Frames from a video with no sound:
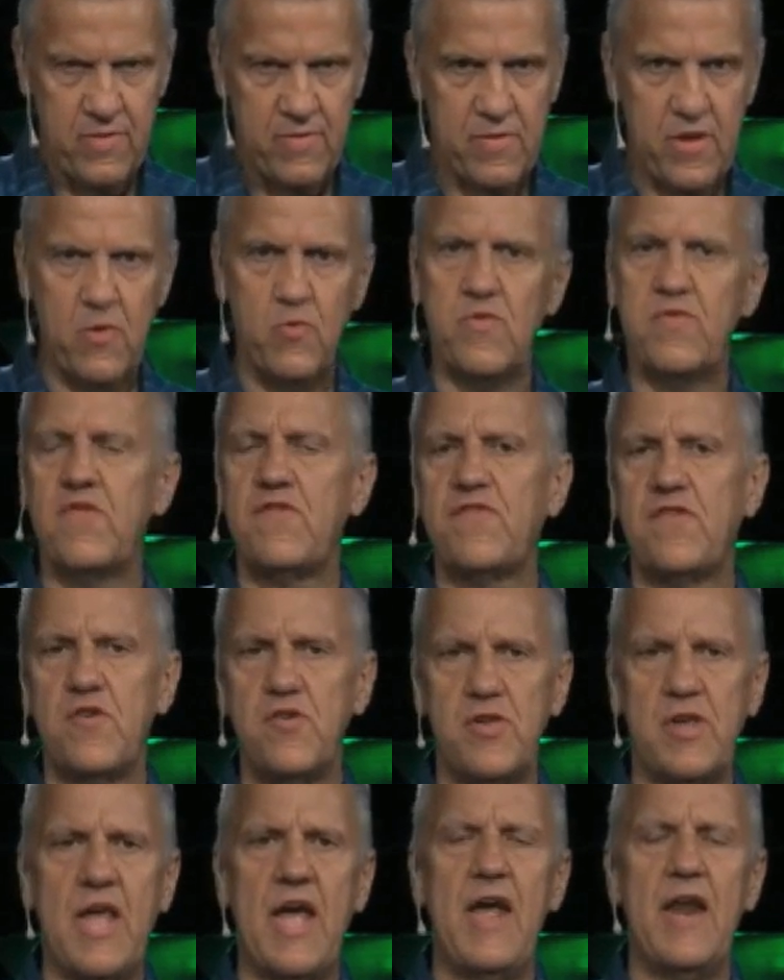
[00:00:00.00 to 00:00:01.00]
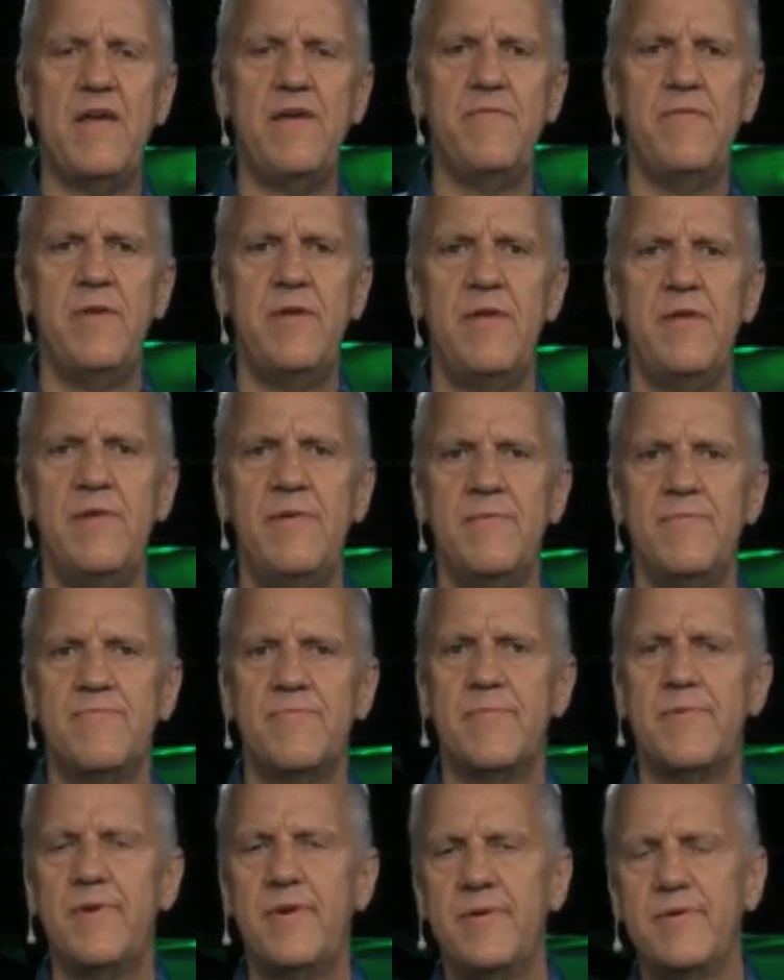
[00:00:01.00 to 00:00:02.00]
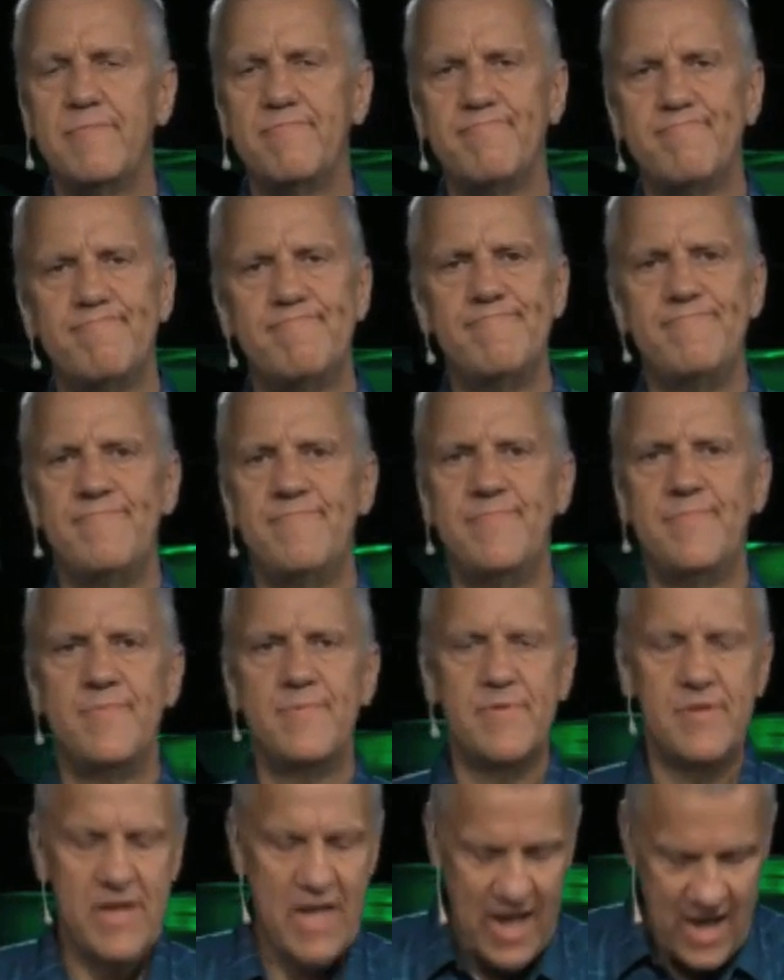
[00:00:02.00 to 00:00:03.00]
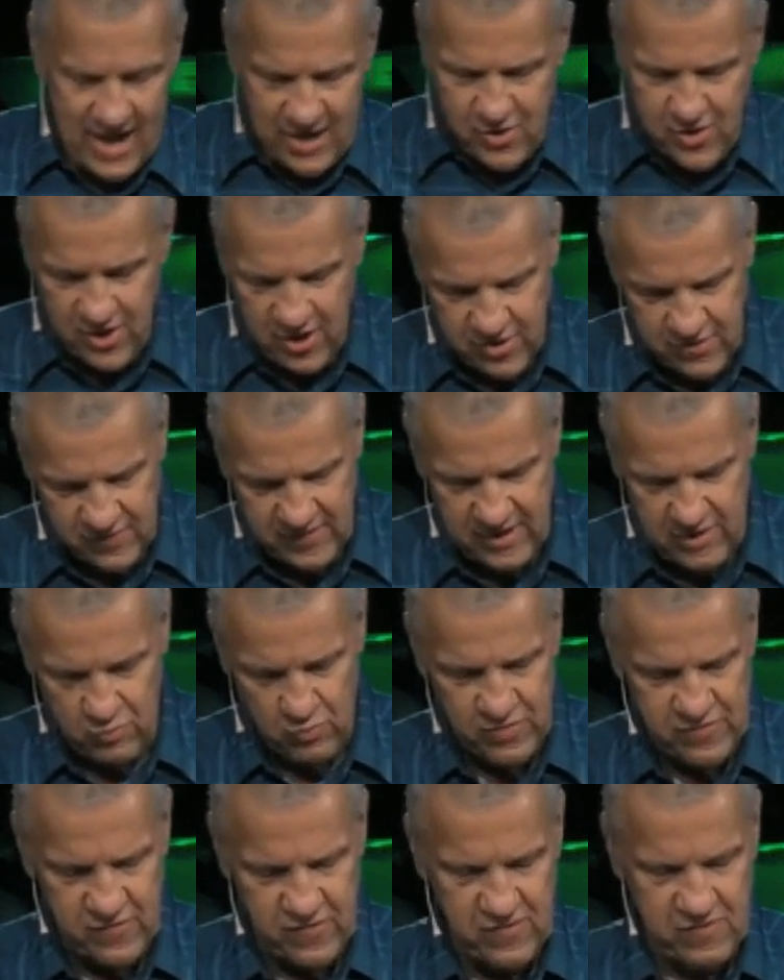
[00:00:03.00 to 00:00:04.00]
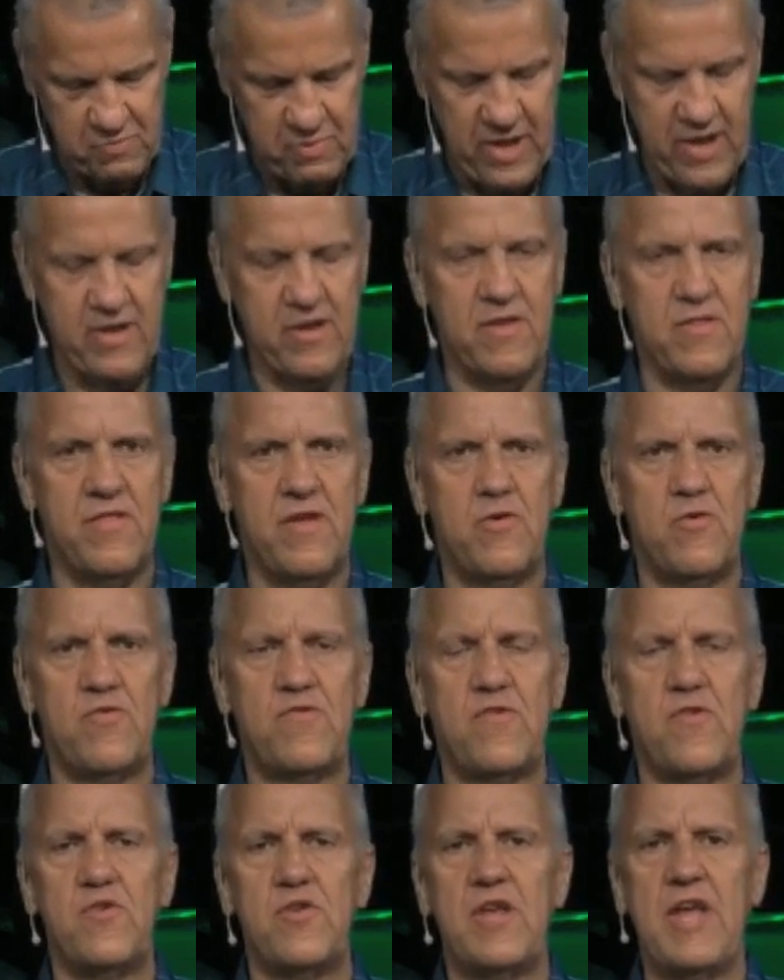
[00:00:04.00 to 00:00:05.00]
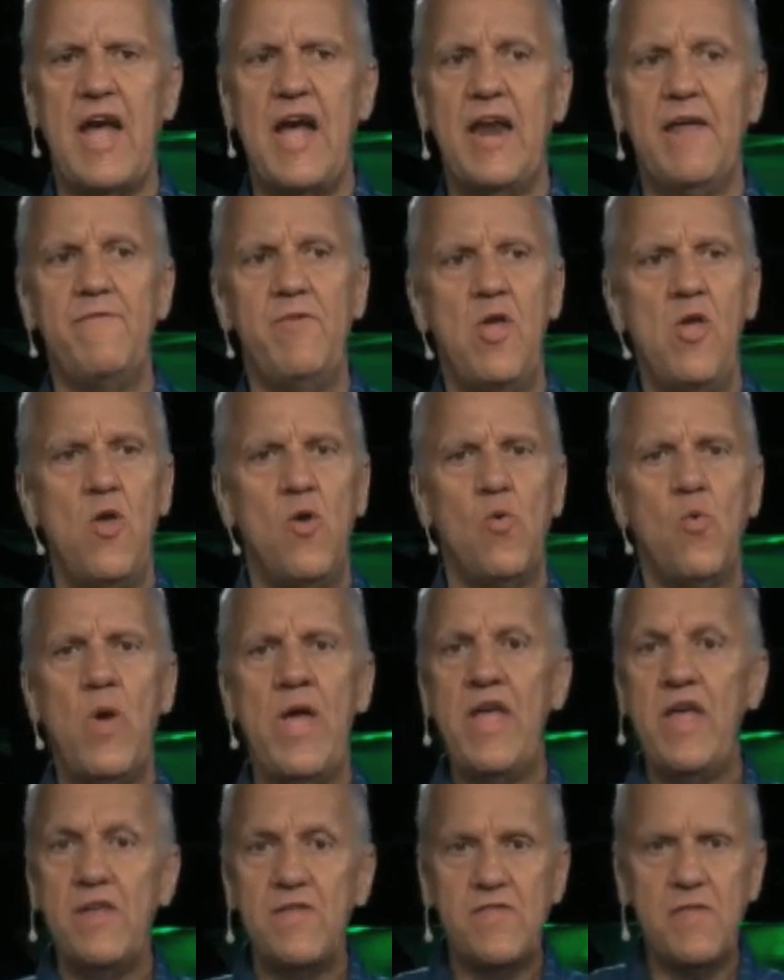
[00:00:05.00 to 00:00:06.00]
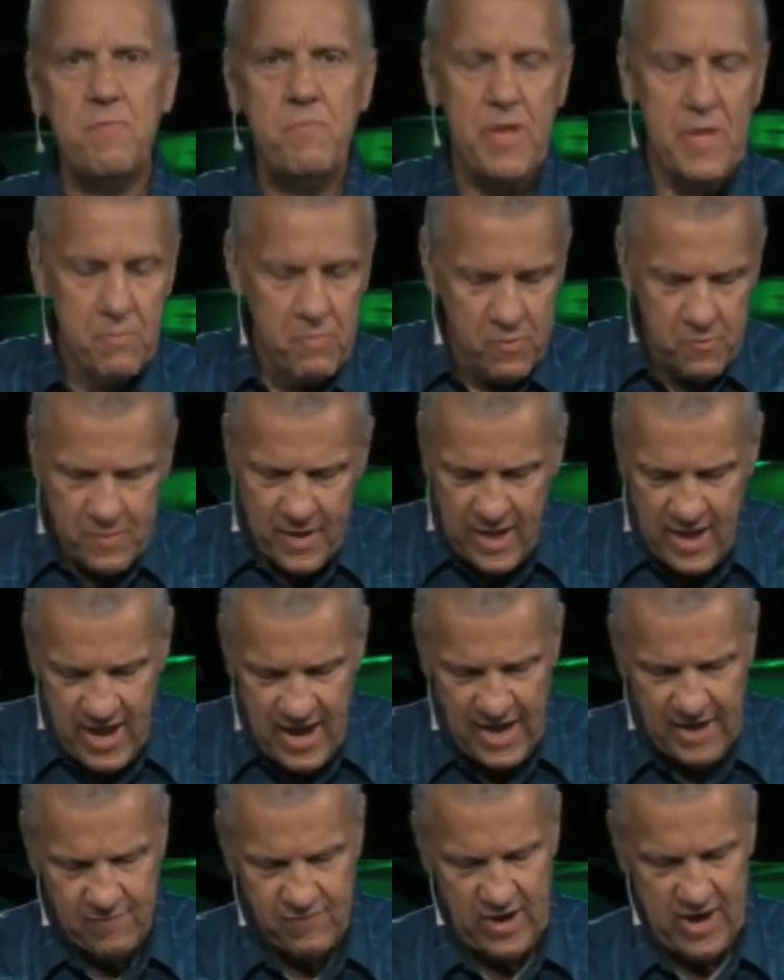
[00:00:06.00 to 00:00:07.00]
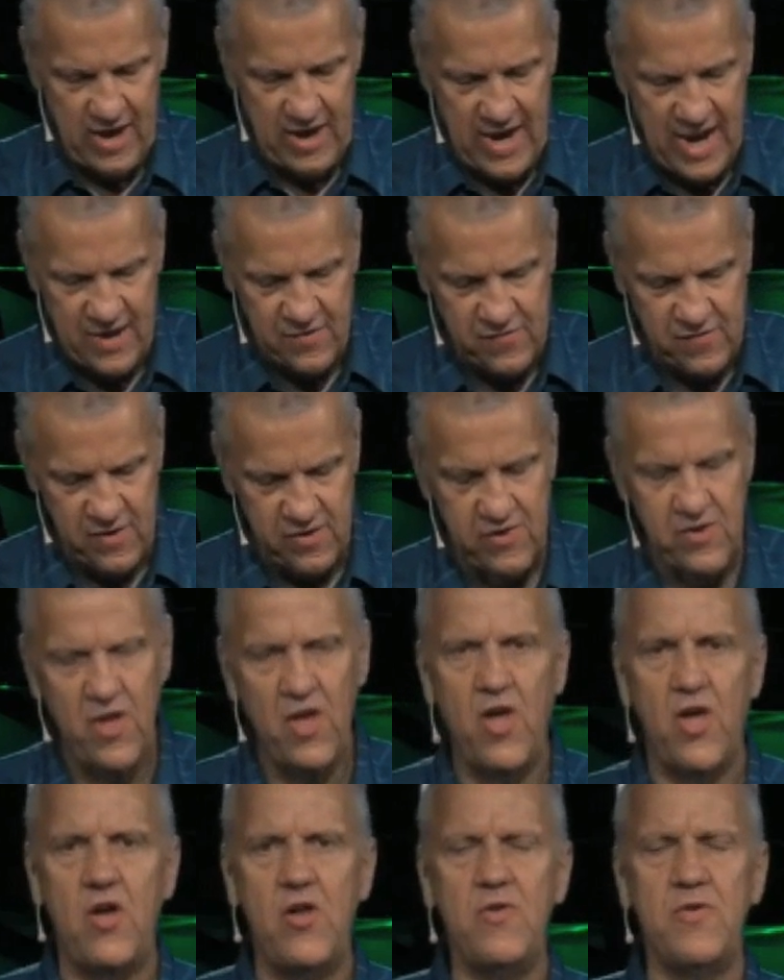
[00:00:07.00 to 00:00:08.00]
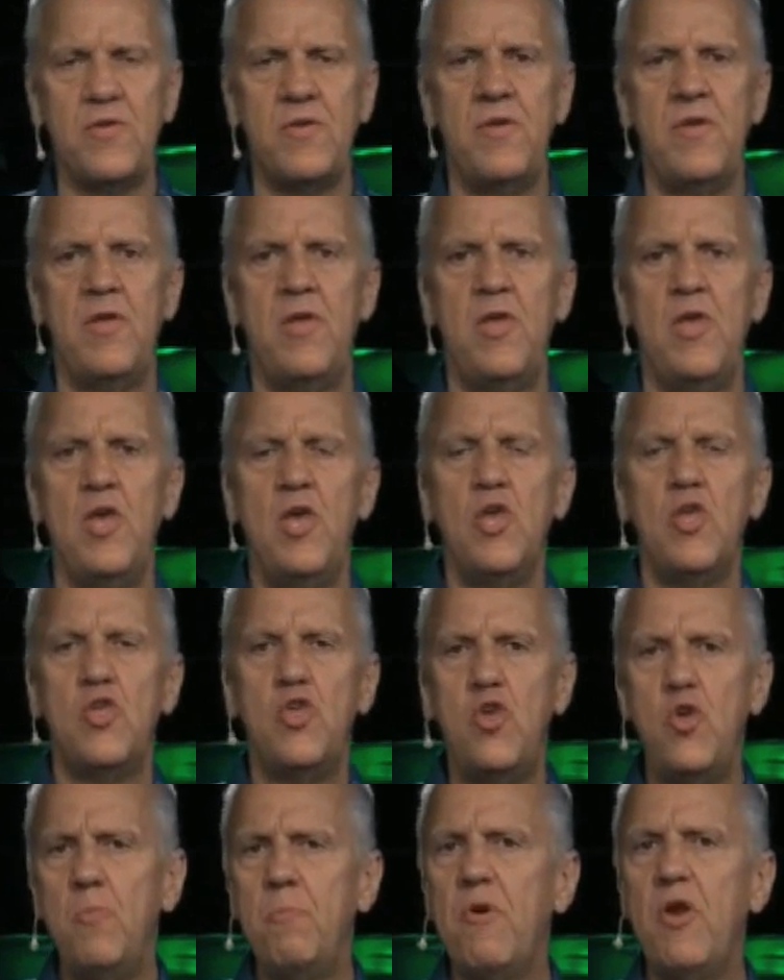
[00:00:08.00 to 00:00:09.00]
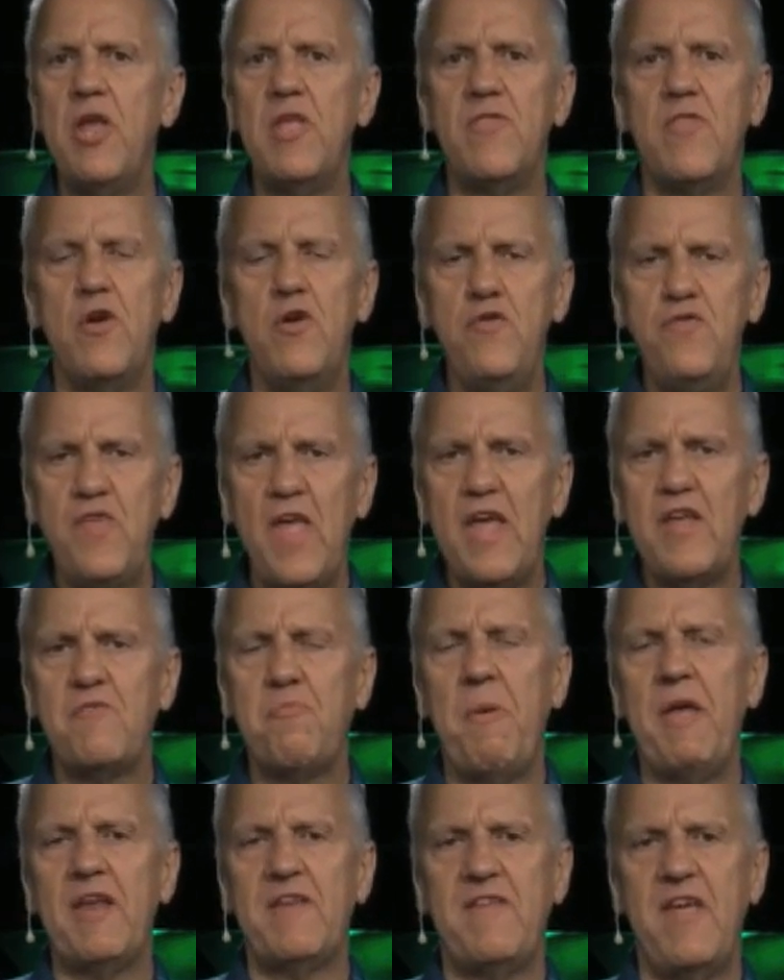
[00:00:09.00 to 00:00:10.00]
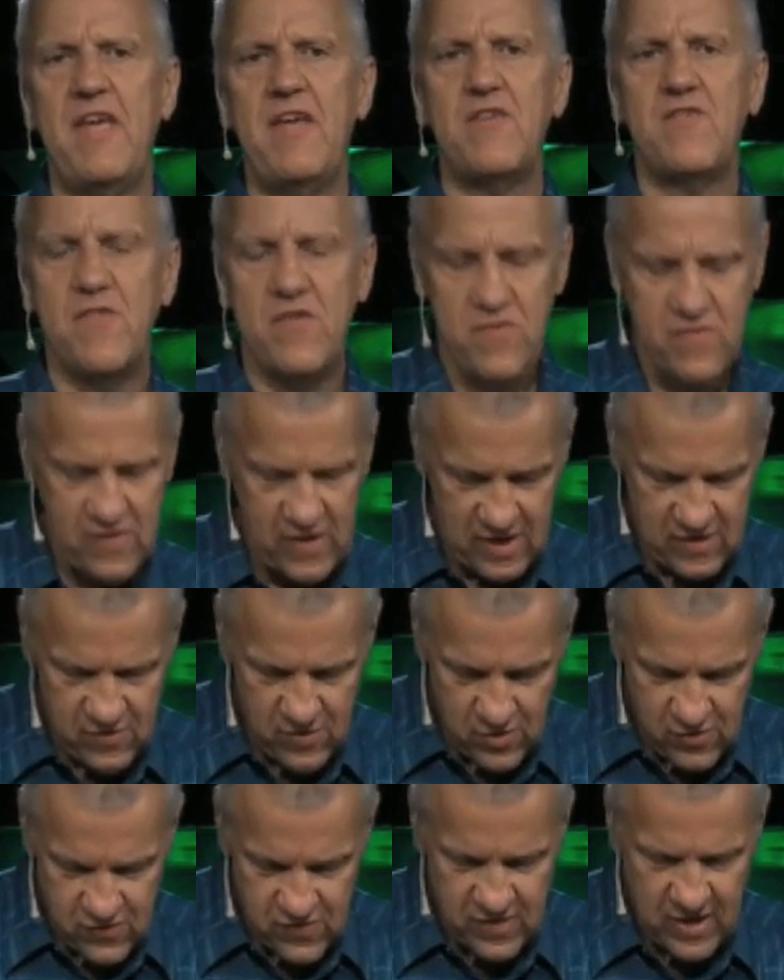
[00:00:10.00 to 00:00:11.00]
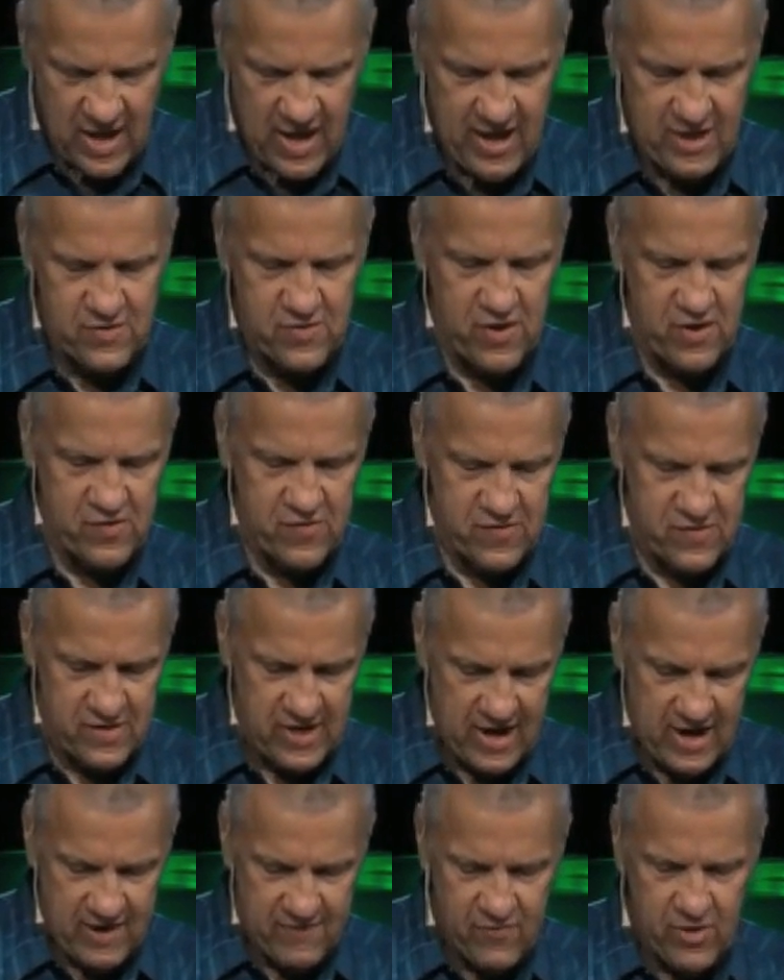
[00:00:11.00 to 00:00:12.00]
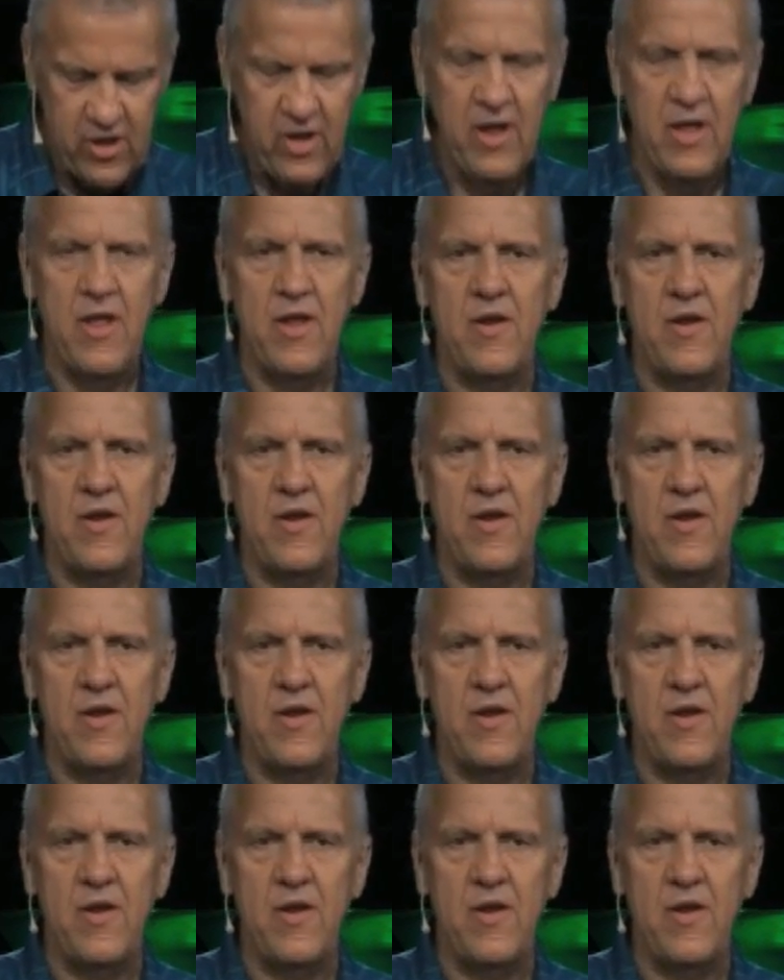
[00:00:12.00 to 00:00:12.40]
There was a certain kind of conduct that was expected. There were certain kind of ways that people behaved. And as an adult, you bring those expectations and those conducts into every